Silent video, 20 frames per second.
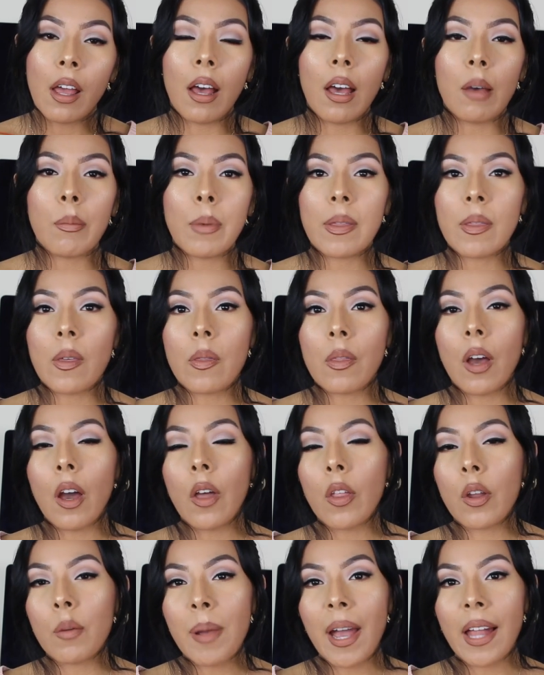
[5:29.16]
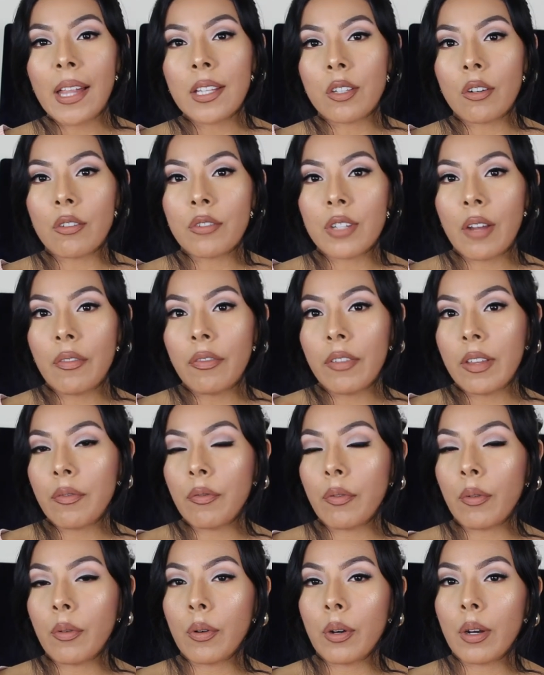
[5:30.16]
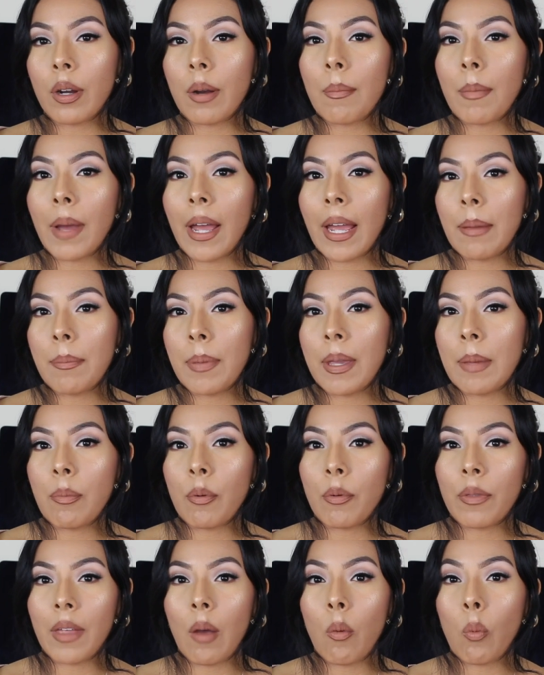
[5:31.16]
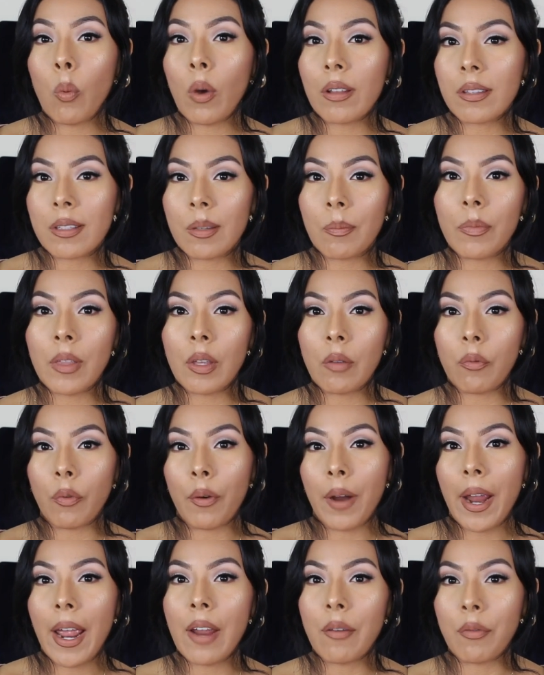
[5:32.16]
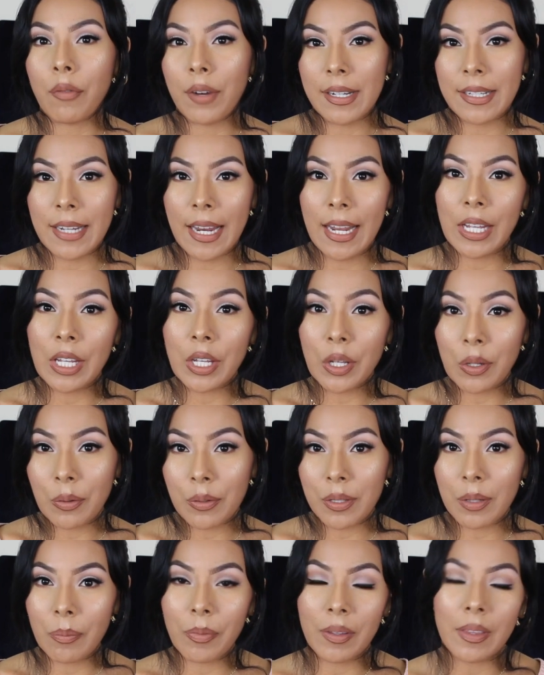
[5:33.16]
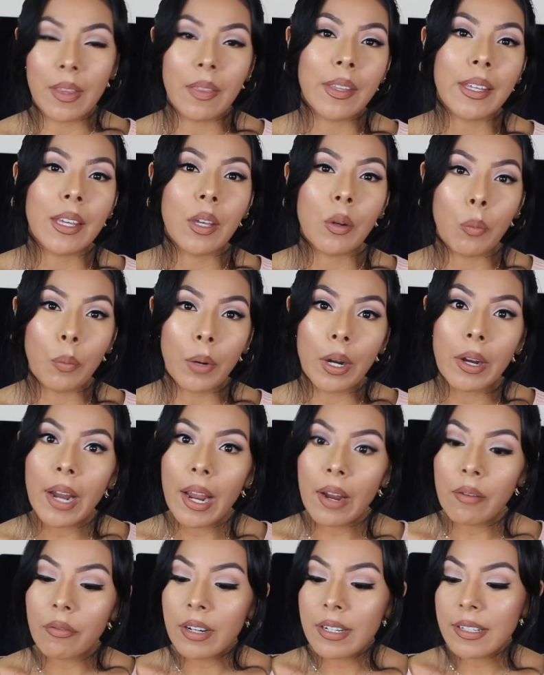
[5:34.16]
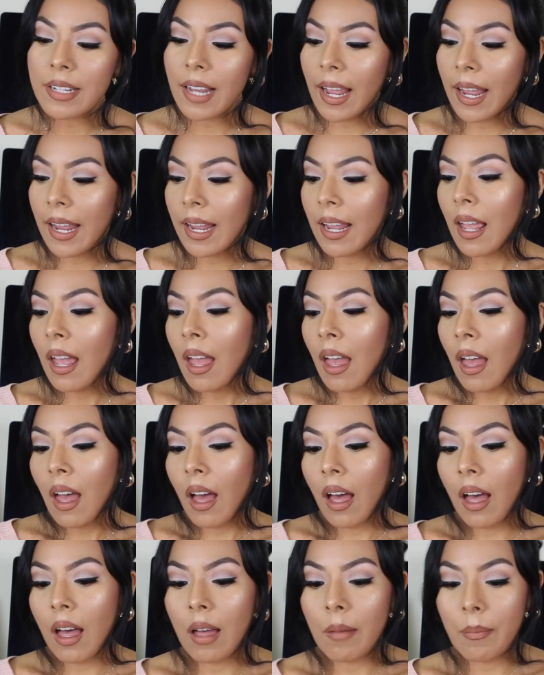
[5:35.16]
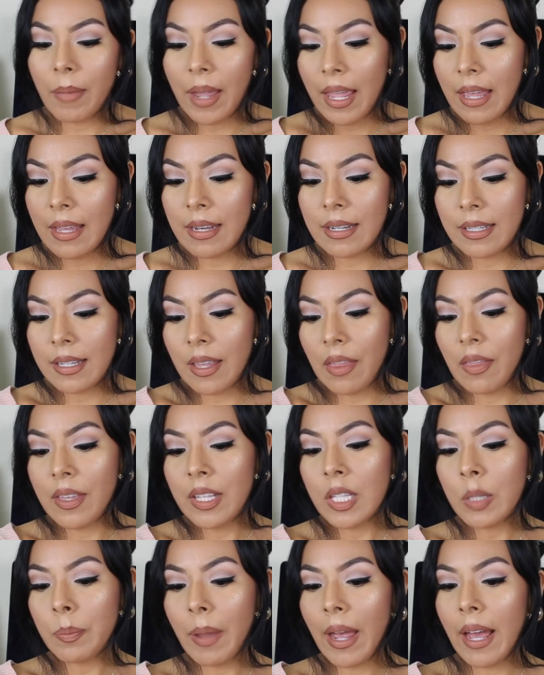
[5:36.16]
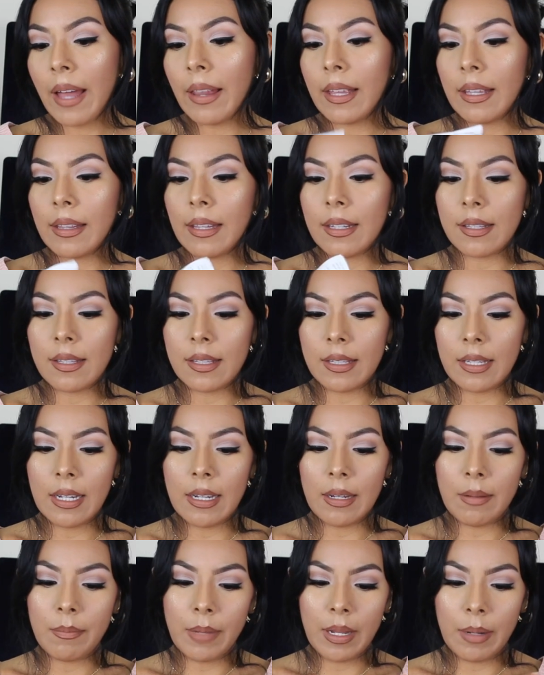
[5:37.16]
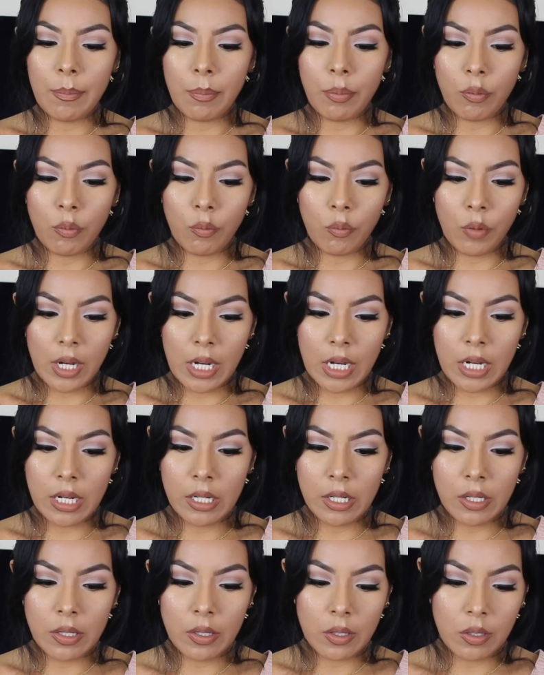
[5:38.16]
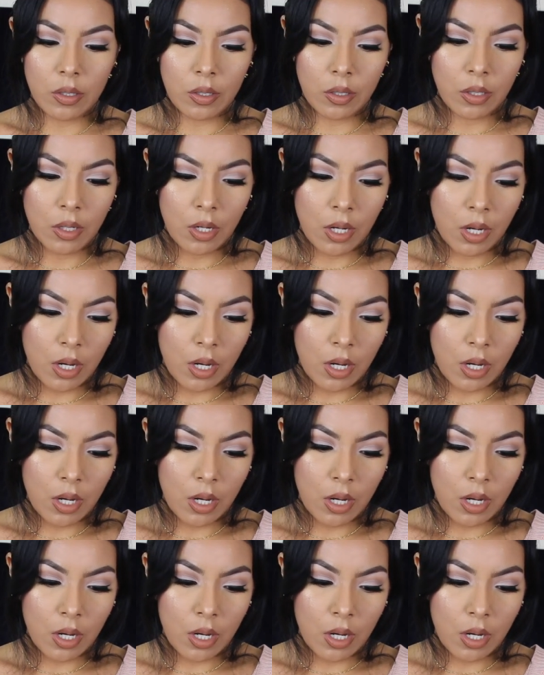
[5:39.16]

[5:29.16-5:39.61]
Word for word: um, and then the other palettes are definitely for my people that want something for everyday use, something that they can wear every day. Um, and this palette, let's see my price.